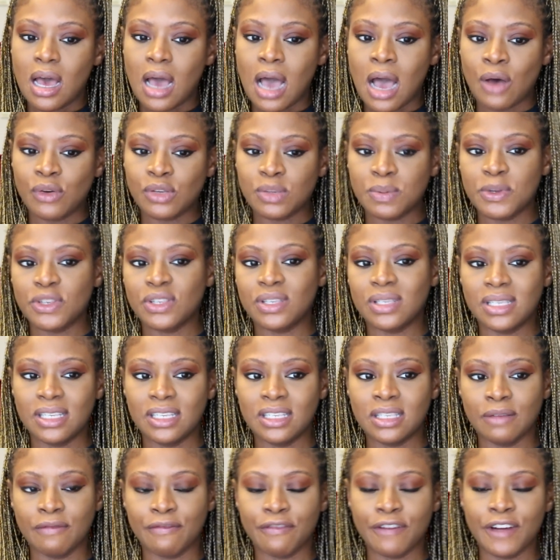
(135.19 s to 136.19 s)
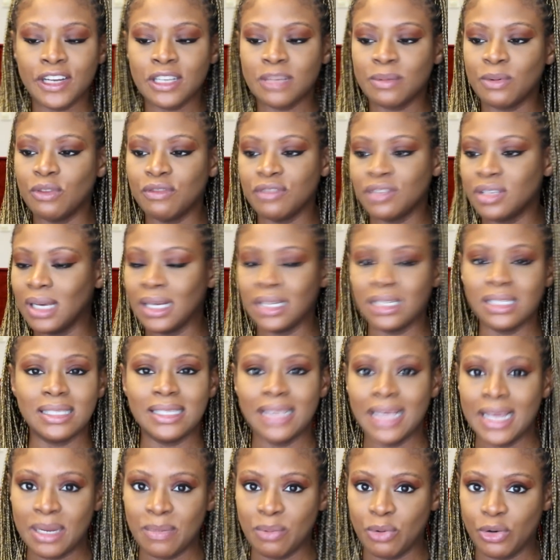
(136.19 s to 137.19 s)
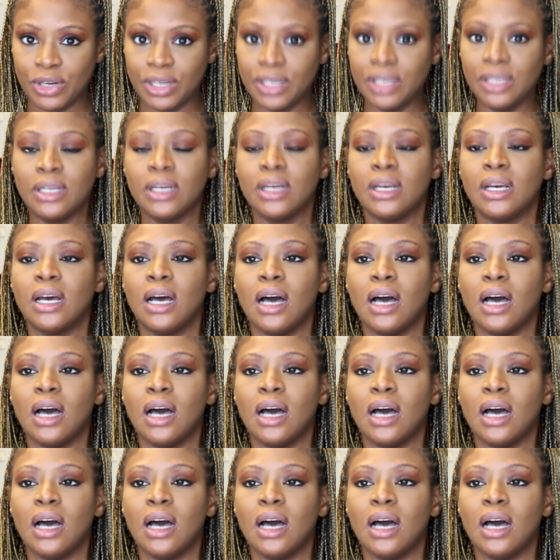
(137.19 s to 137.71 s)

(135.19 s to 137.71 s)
I was supposed to see some friends, but obviously I didn't see anybody.